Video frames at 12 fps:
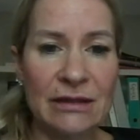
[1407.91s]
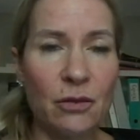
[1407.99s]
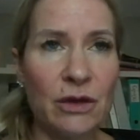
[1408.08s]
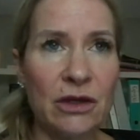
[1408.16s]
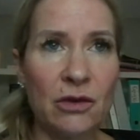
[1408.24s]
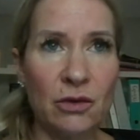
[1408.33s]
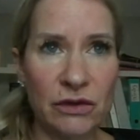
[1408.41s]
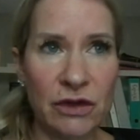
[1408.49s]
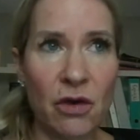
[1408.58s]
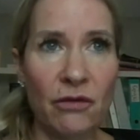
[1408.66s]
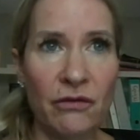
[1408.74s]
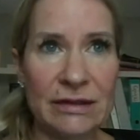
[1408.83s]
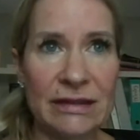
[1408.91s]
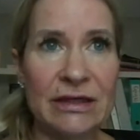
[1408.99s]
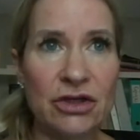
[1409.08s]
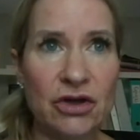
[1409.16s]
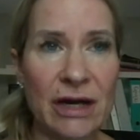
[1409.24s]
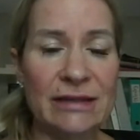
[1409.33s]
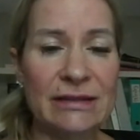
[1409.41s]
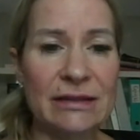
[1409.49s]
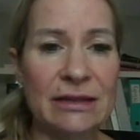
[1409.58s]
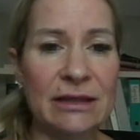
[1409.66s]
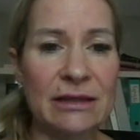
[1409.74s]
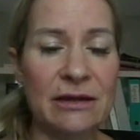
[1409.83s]
and we can also obviously address
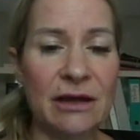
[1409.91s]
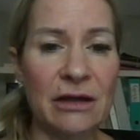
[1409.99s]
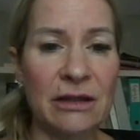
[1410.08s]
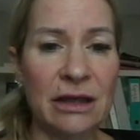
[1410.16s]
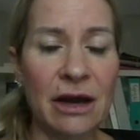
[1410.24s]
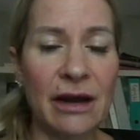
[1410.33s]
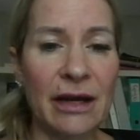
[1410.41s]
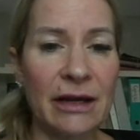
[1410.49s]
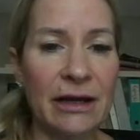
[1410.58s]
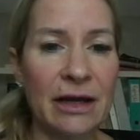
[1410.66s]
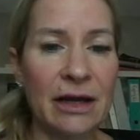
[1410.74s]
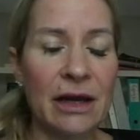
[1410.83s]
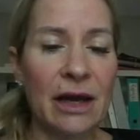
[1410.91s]
the underlying